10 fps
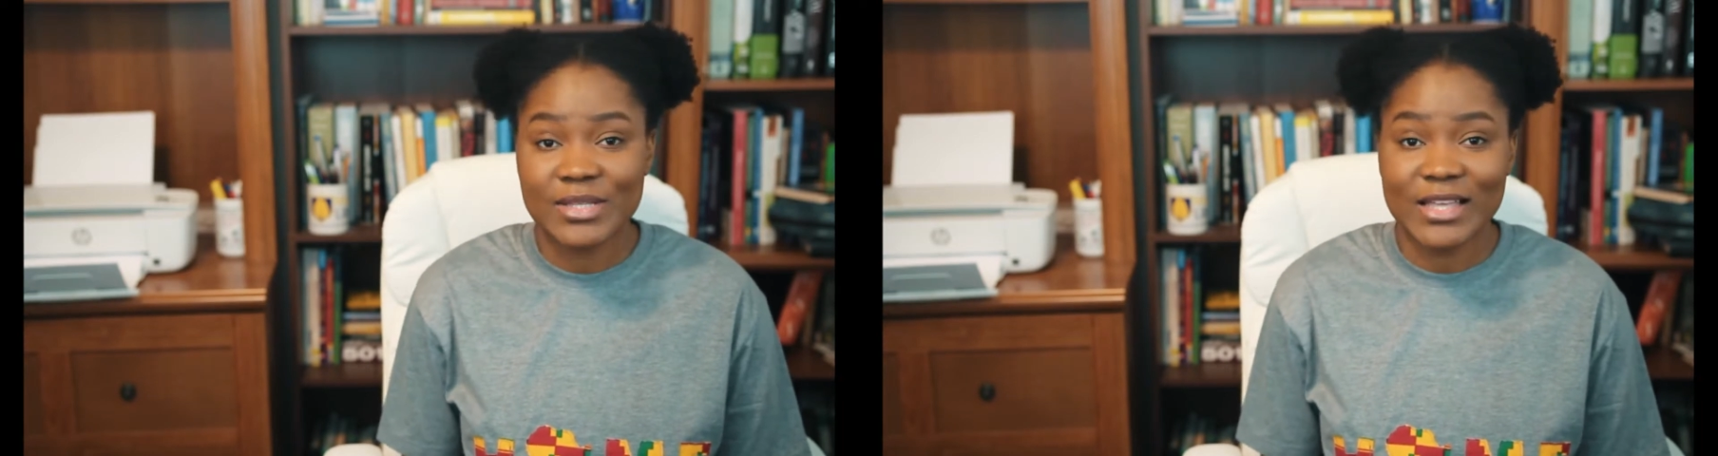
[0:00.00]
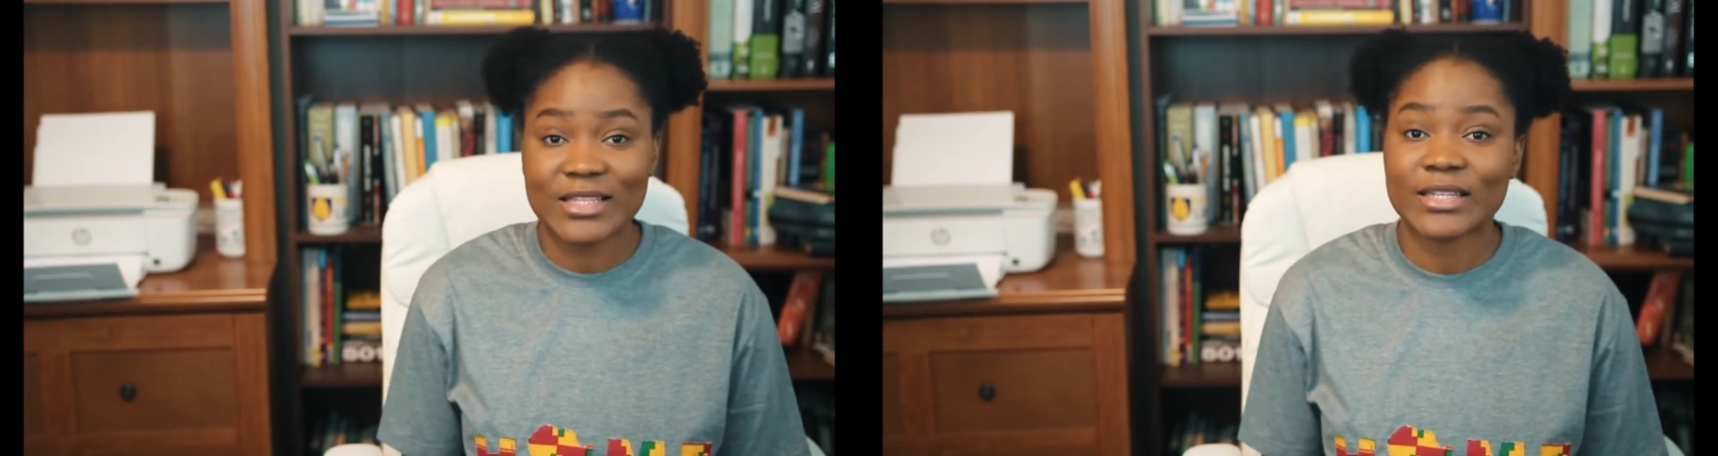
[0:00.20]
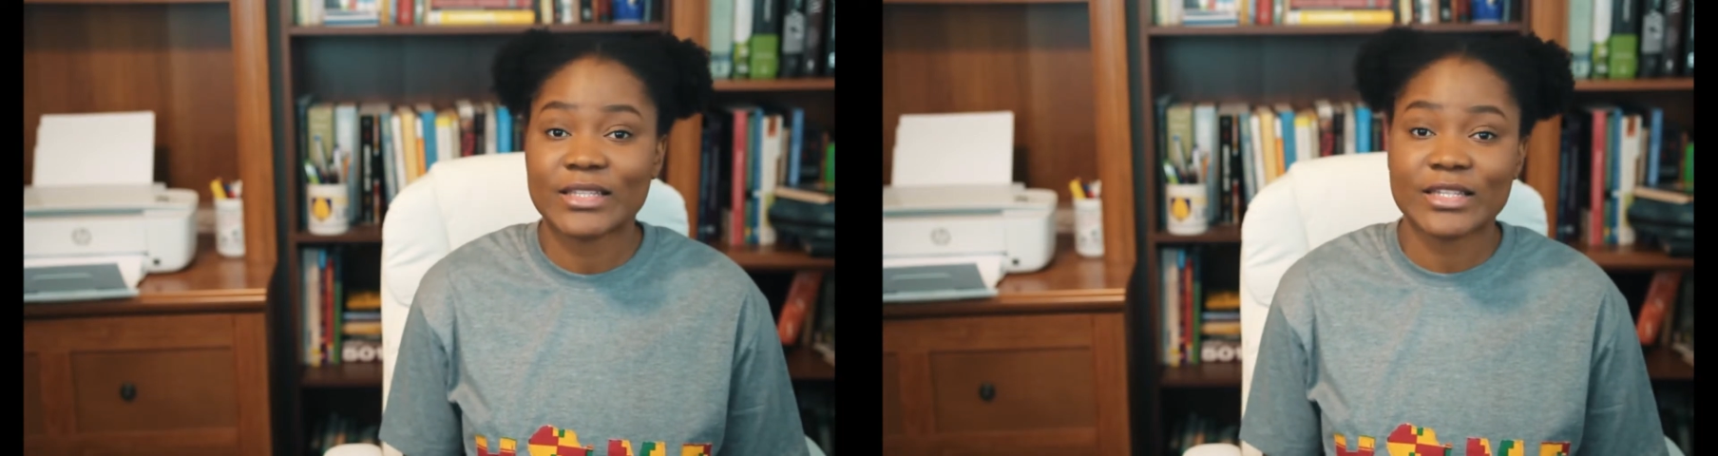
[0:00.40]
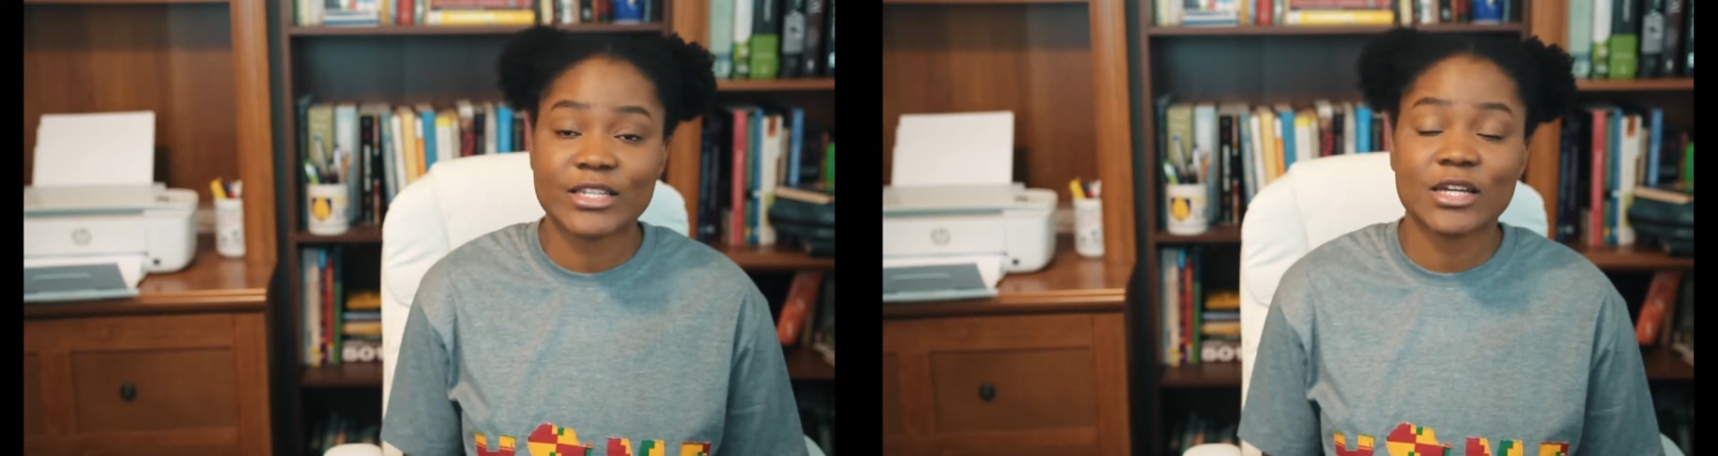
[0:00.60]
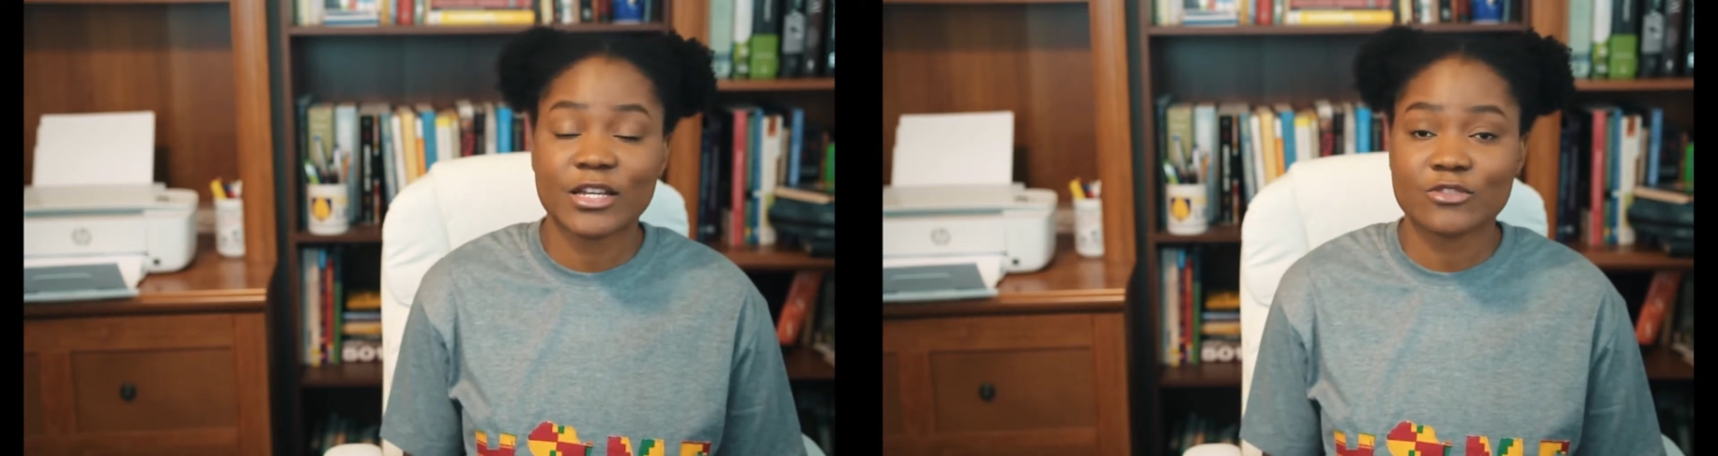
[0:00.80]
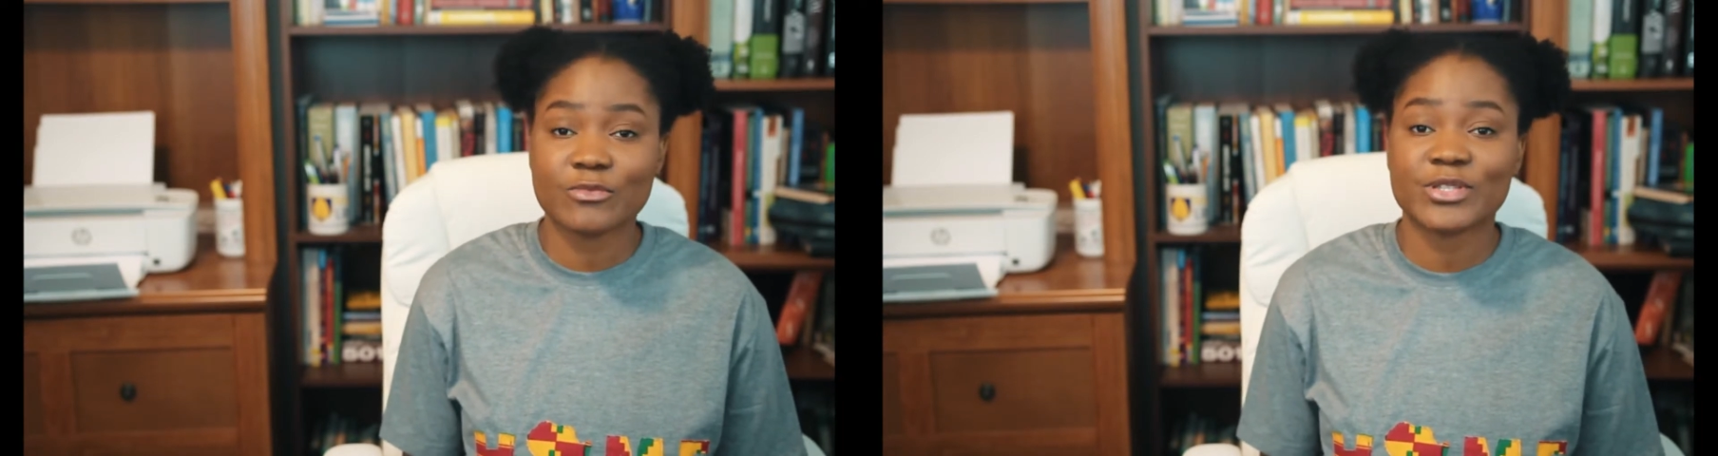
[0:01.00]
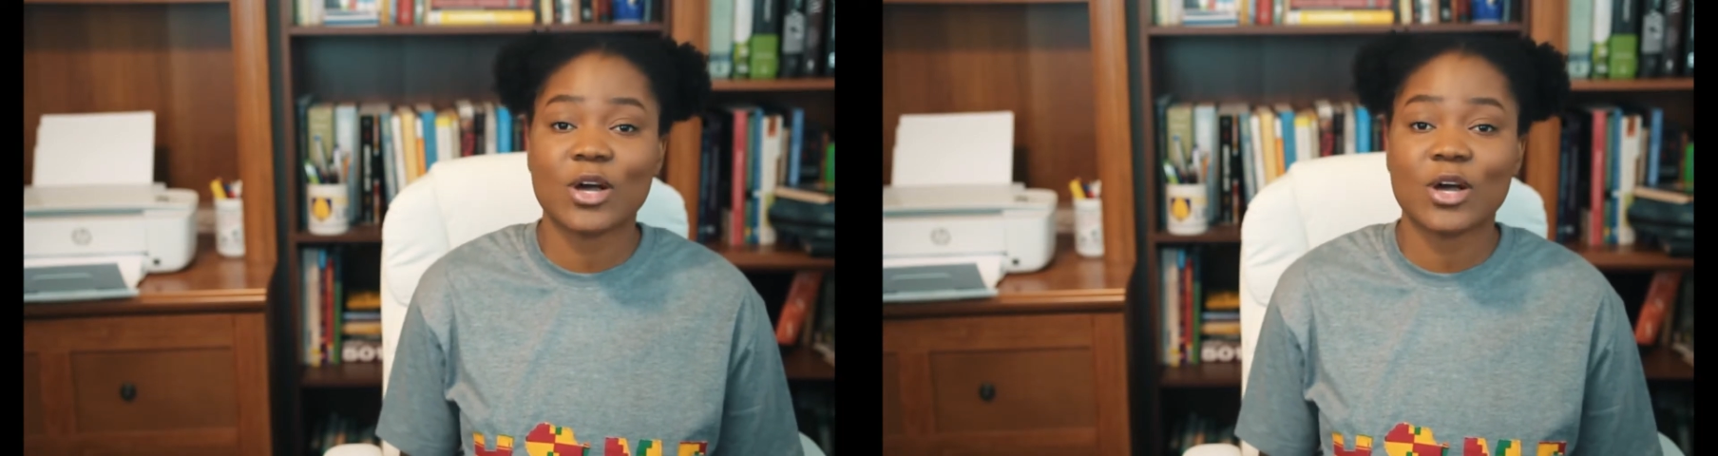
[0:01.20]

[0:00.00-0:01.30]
and can lead customers